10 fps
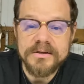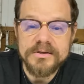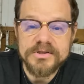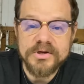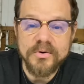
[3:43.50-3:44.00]

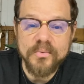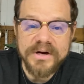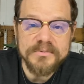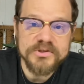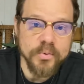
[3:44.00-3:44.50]
so when
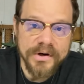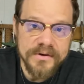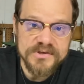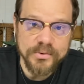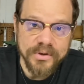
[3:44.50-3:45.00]
I was 20
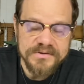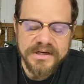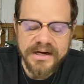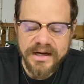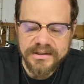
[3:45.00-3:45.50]
years old, I was in
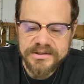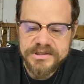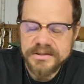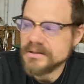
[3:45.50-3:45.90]
college.